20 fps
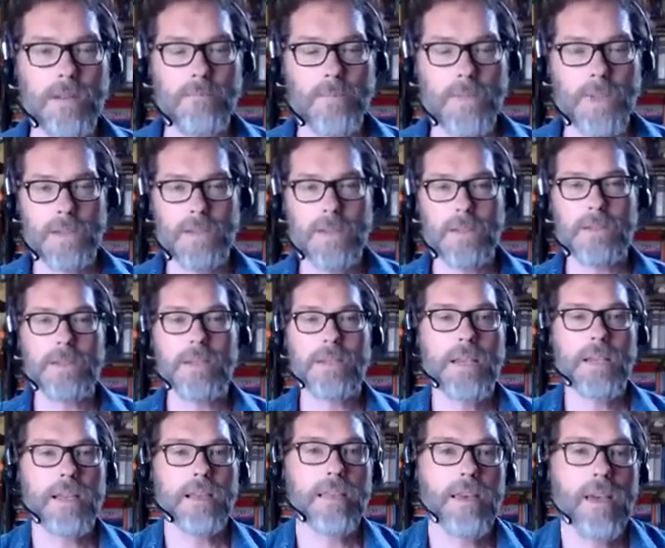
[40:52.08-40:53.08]
and then to
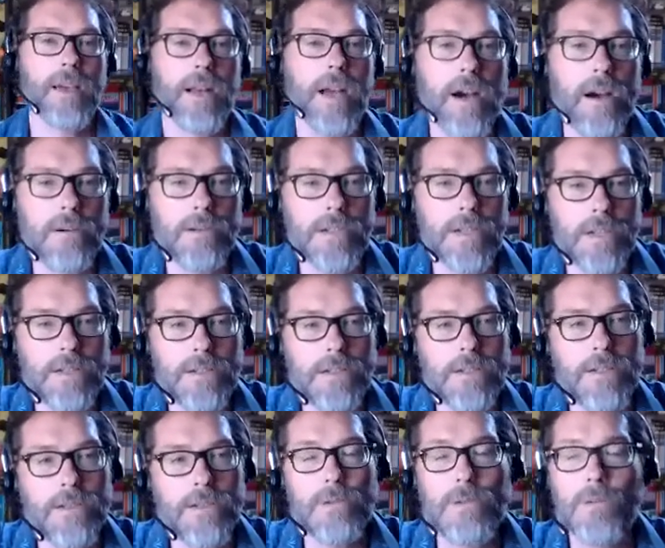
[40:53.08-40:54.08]
take that out and
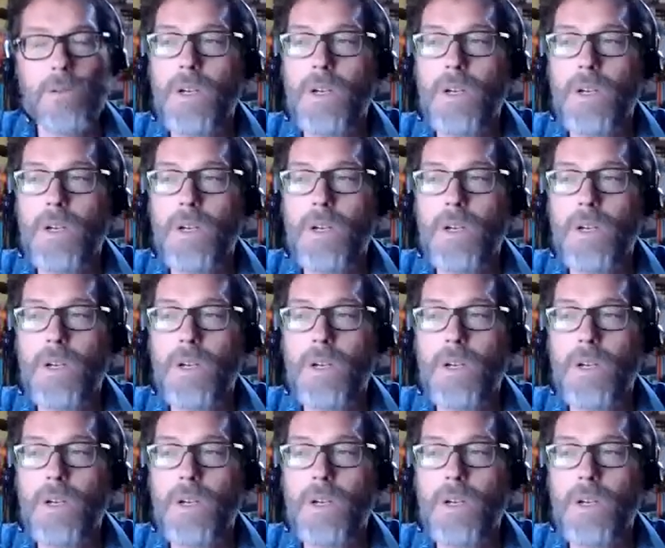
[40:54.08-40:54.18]
to